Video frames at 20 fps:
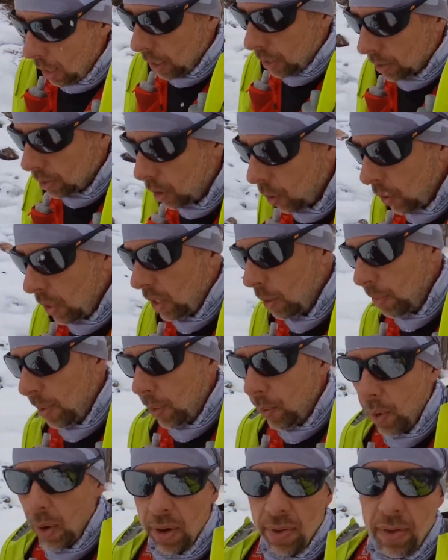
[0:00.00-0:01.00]
is going to
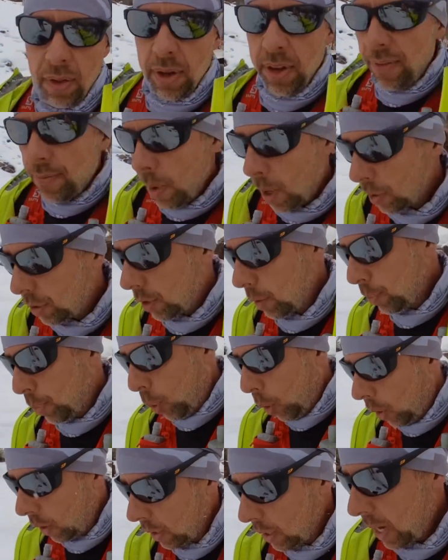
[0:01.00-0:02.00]
be one of the most
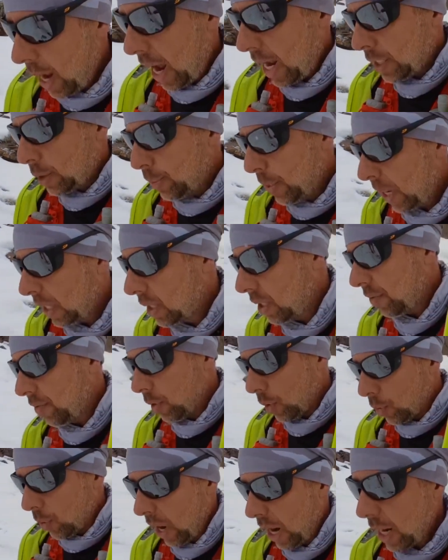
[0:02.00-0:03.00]
important aspects of
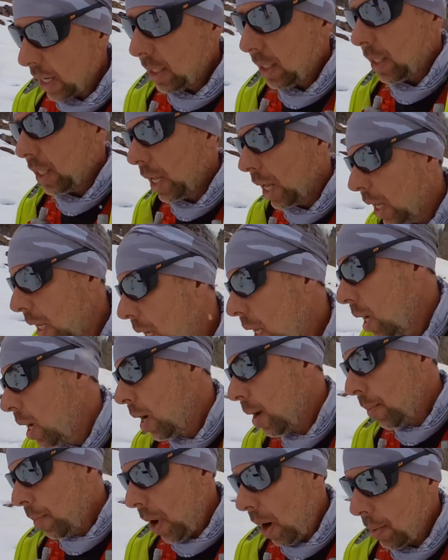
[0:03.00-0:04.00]
your race,
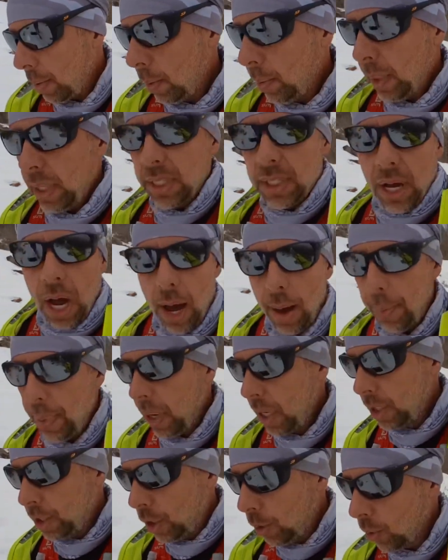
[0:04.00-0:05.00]
probably top
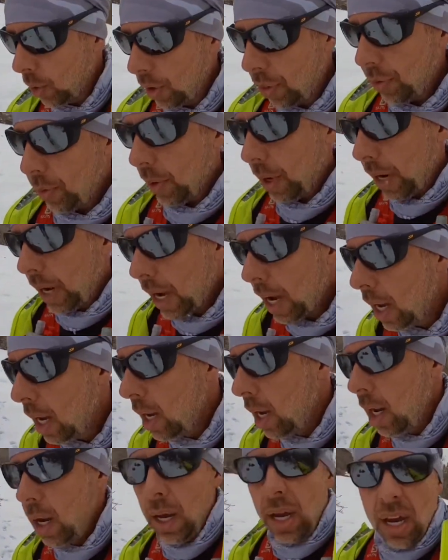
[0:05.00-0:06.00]
2 or 3,
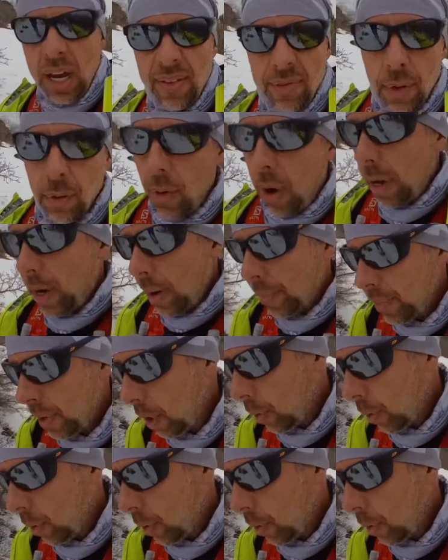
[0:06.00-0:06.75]
even right up